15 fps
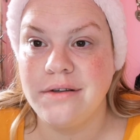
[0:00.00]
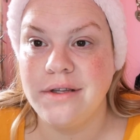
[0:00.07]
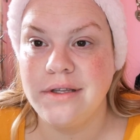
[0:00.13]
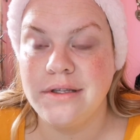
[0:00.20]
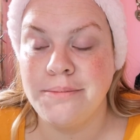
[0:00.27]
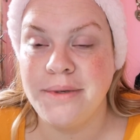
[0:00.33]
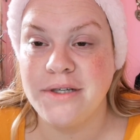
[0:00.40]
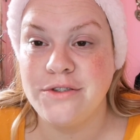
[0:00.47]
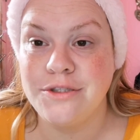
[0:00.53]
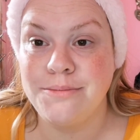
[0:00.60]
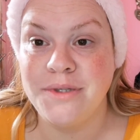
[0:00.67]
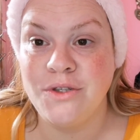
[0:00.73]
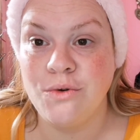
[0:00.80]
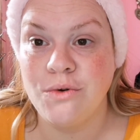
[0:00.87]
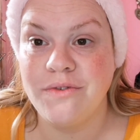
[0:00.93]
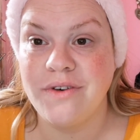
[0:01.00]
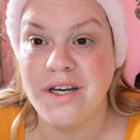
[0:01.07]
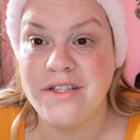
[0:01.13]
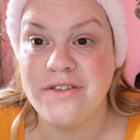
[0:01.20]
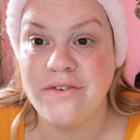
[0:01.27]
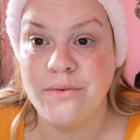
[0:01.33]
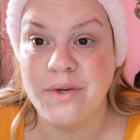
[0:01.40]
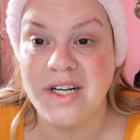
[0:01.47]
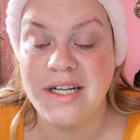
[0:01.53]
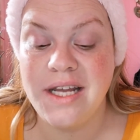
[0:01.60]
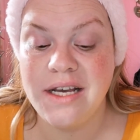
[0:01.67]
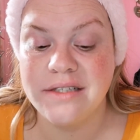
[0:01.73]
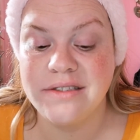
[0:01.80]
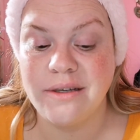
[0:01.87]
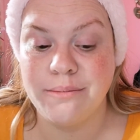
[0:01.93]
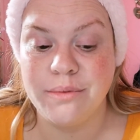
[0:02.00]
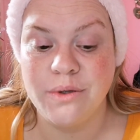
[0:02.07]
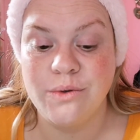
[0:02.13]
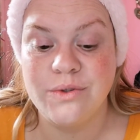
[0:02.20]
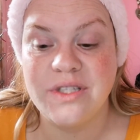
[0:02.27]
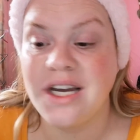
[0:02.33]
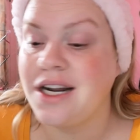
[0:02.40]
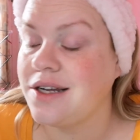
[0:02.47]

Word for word: click the bell to be notified of when I next upload,